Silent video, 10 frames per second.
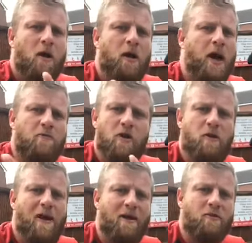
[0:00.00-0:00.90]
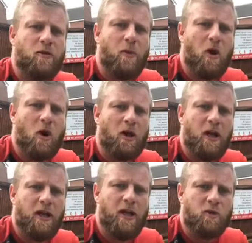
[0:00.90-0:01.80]
okay? Run around the boat,
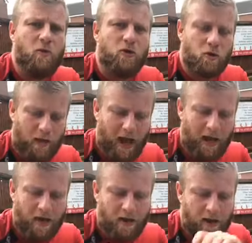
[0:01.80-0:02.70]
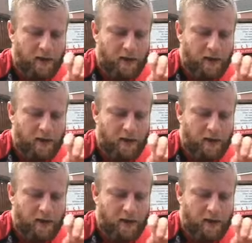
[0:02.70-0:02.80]
clean it as much as we can.